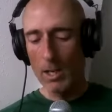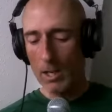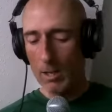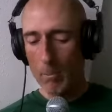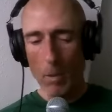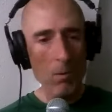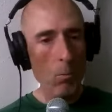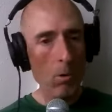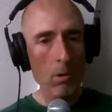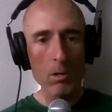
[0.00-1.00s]
It might
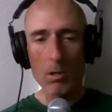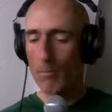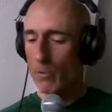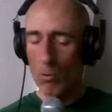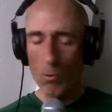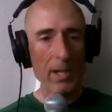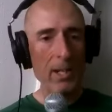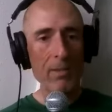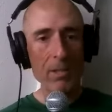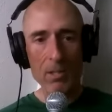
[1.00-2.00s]
work. Great.
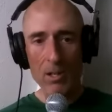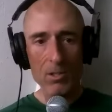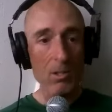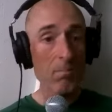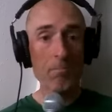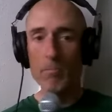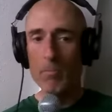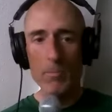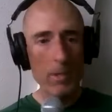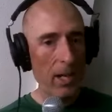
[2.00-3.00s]
If it doesn't,
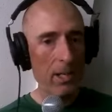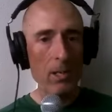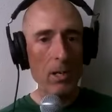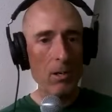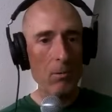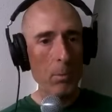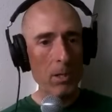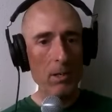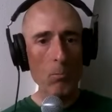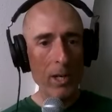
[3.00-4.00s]
now you know.
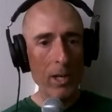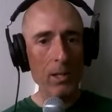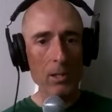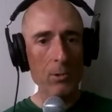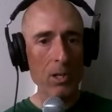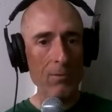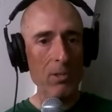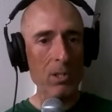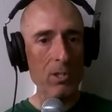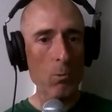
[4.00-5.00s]
But win and lose in every
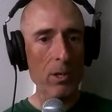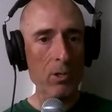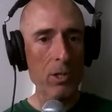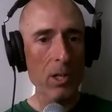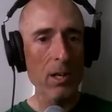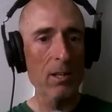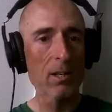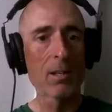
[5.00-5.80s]
situation you can.